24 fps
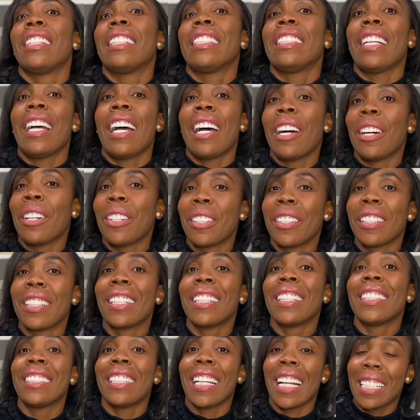Now,
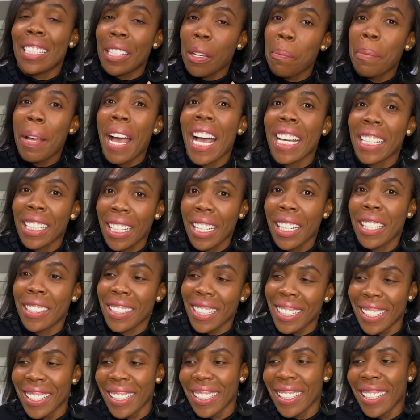that's a bargain.
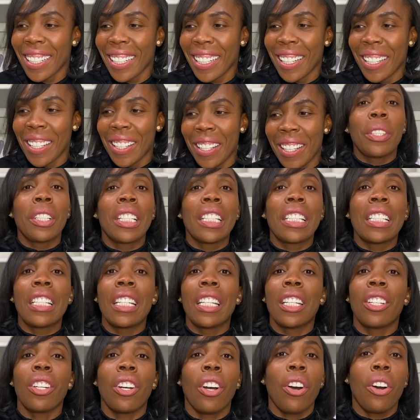I'm going to
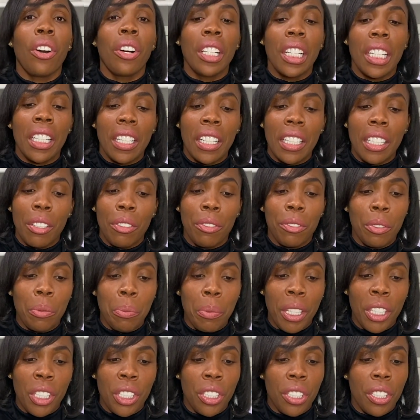link all her
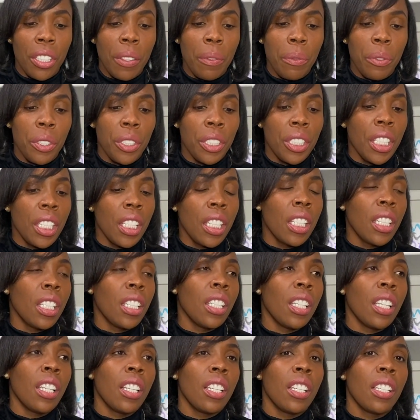information.
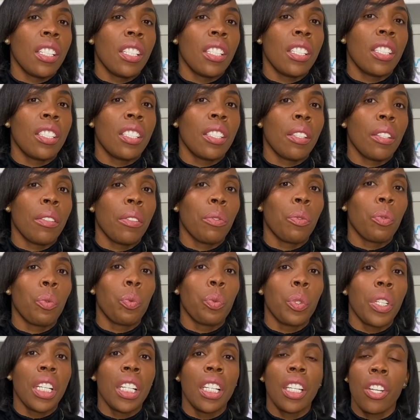She is
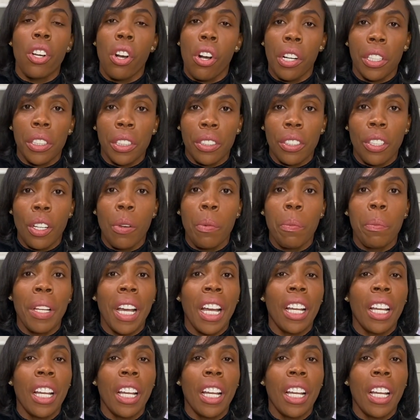really awesome.